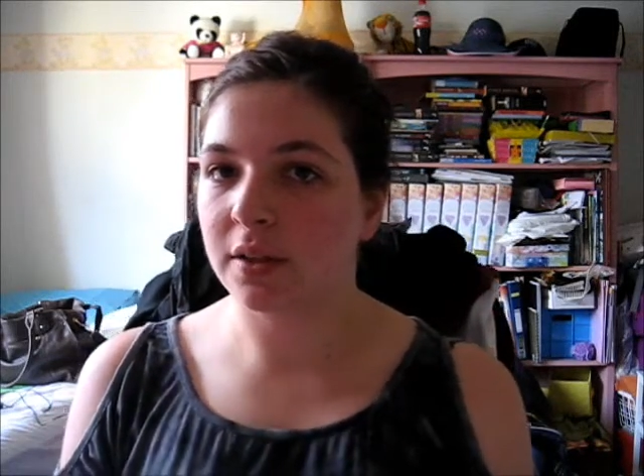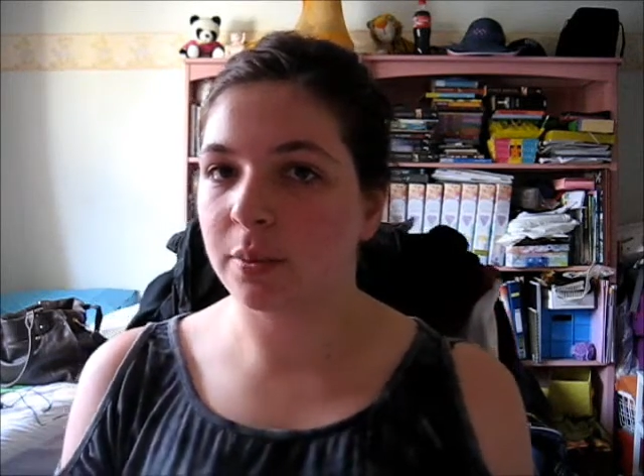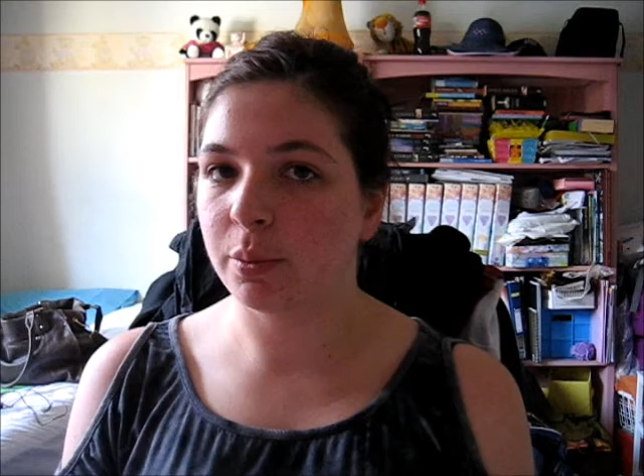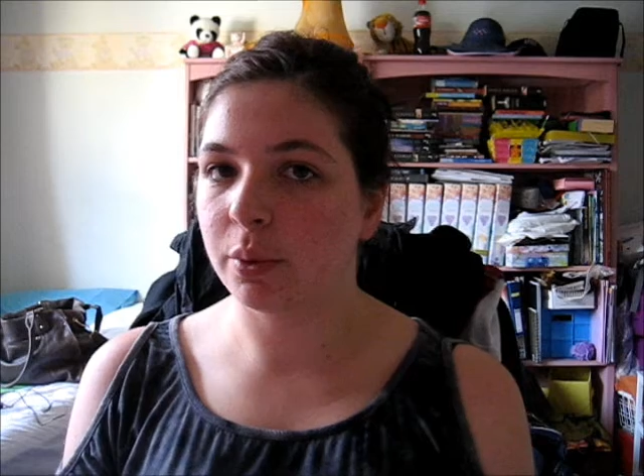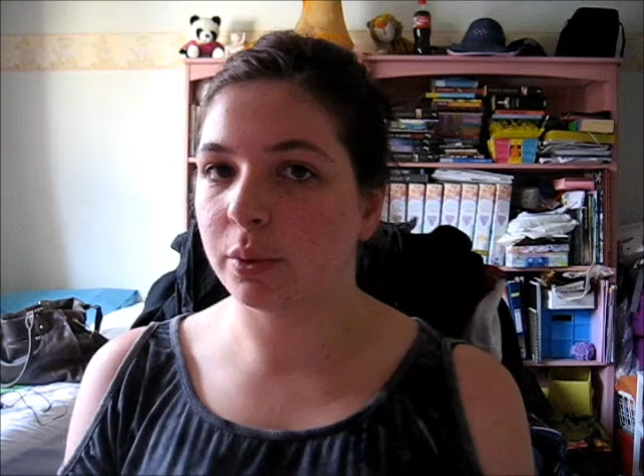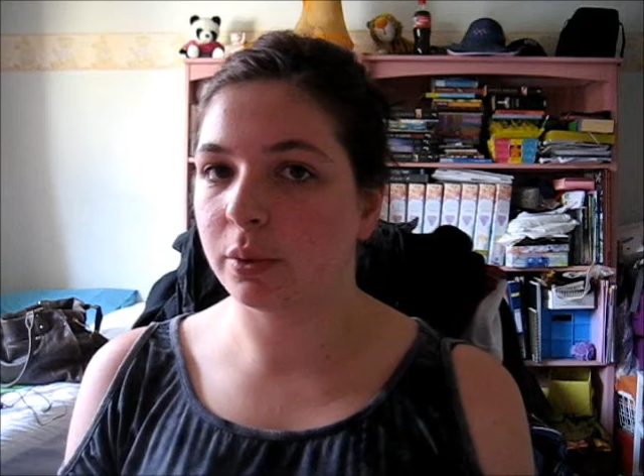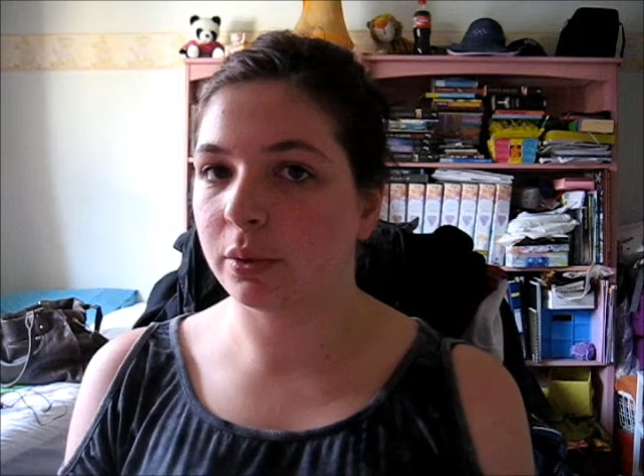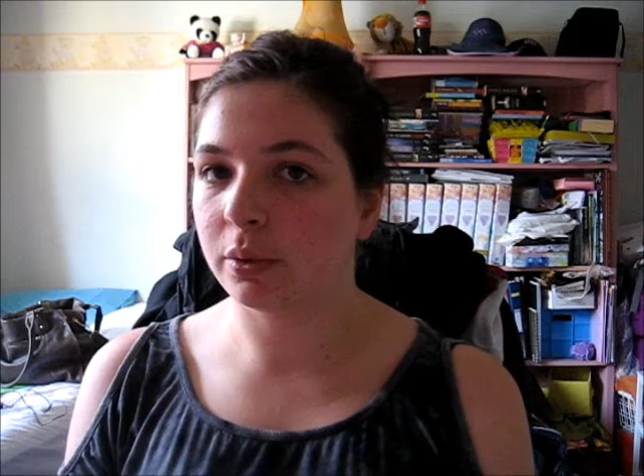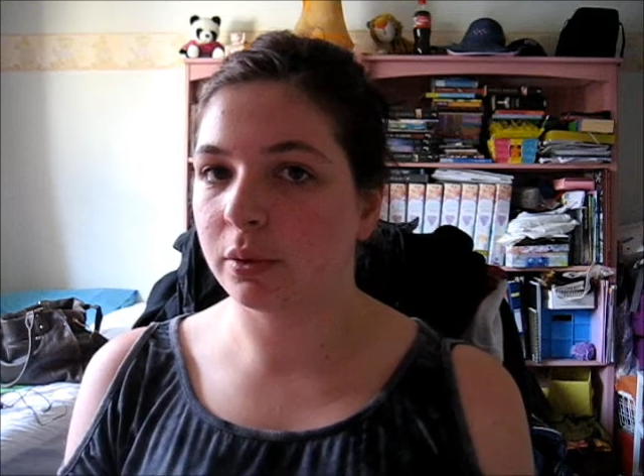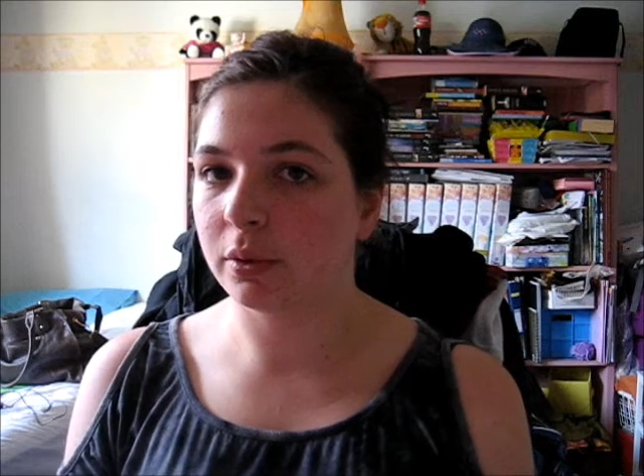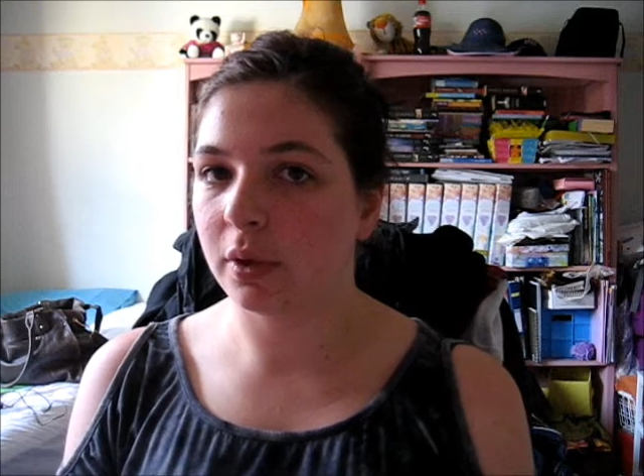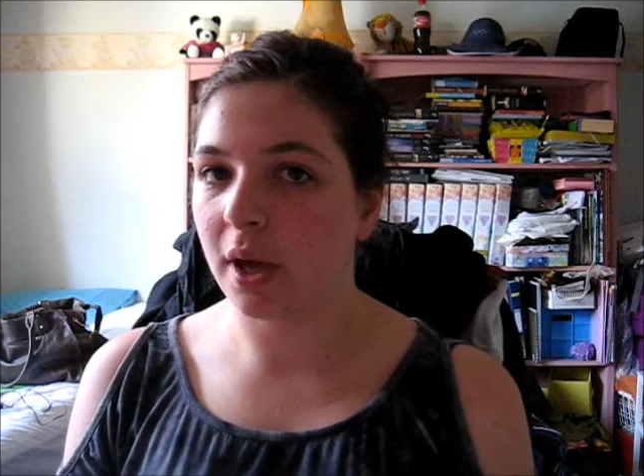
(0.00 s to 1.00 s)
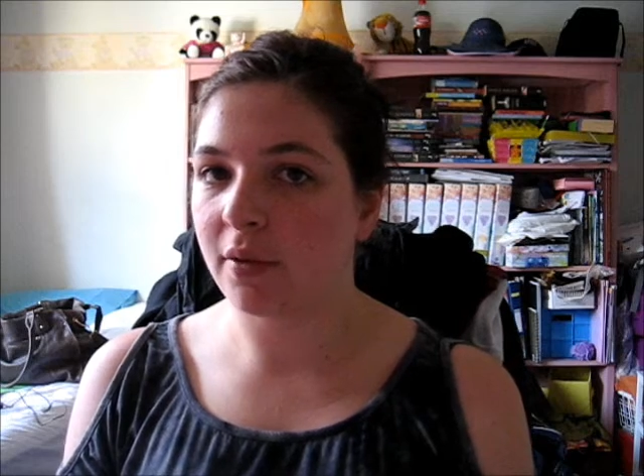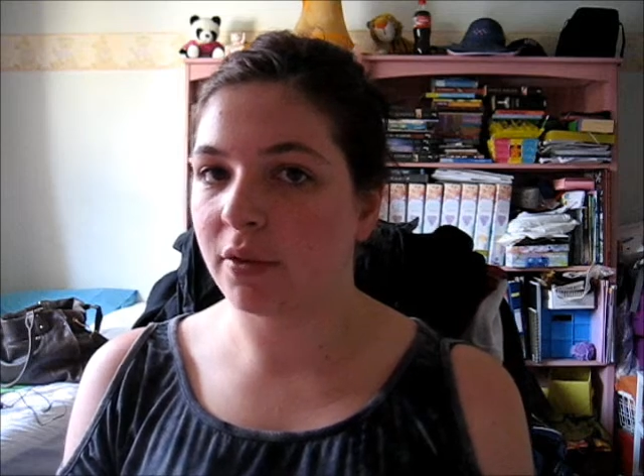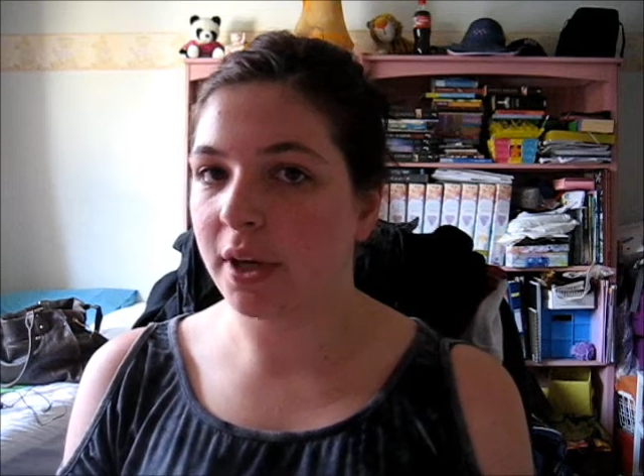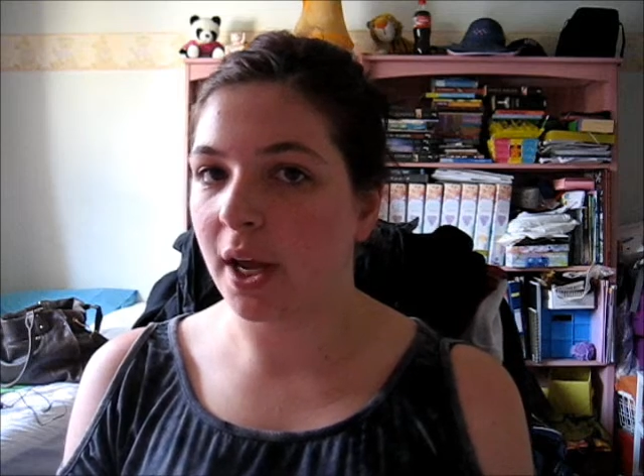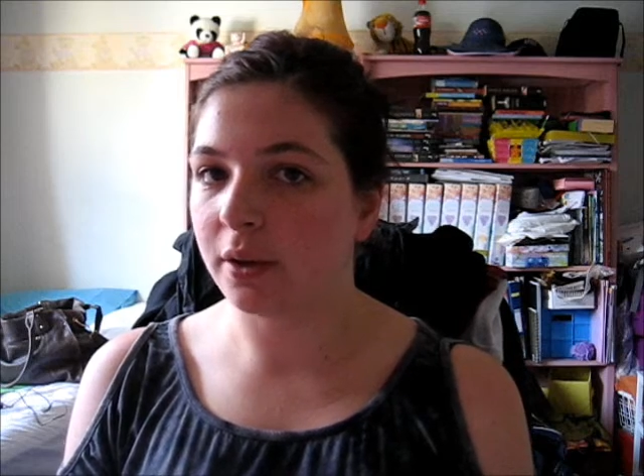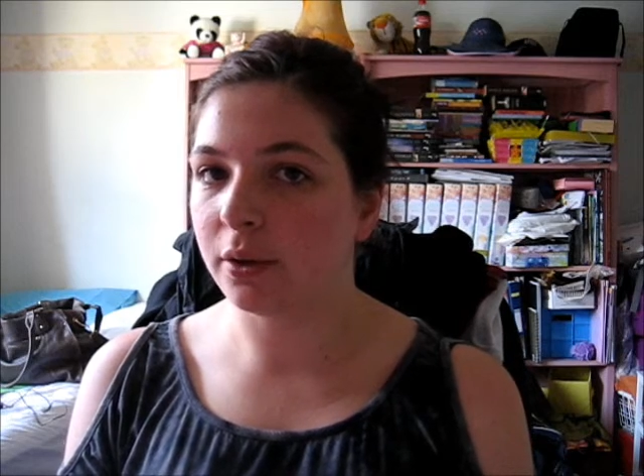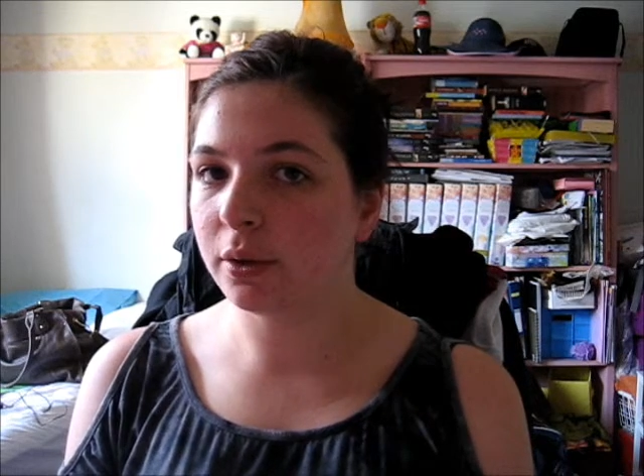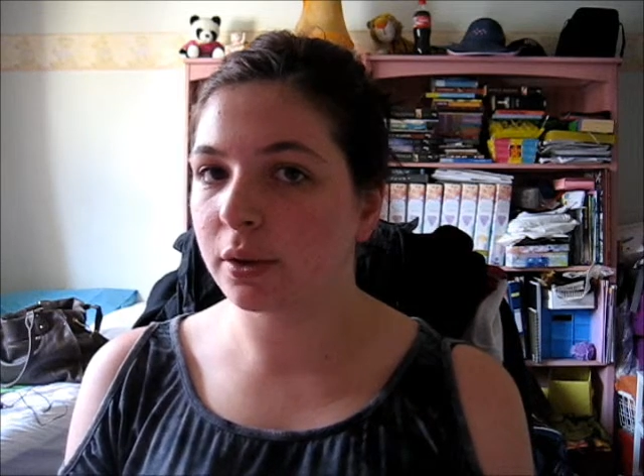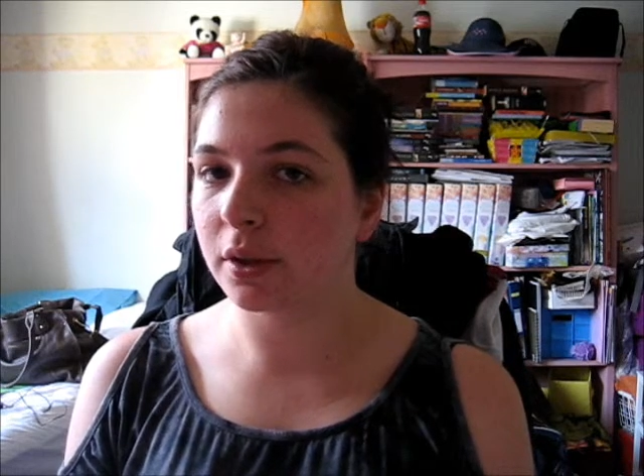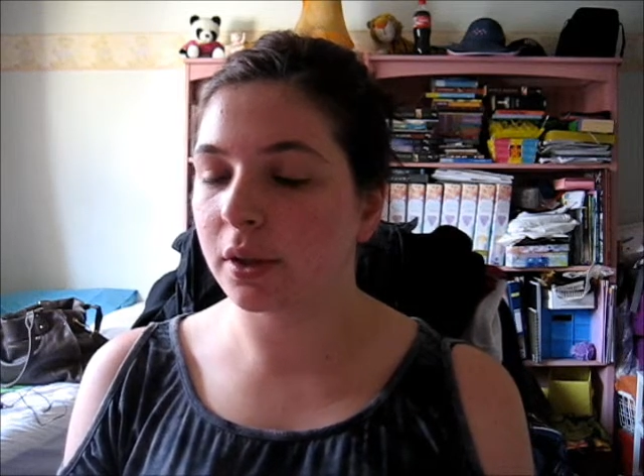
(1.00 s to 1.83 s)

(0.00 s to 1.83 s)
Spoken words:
simple everyday look,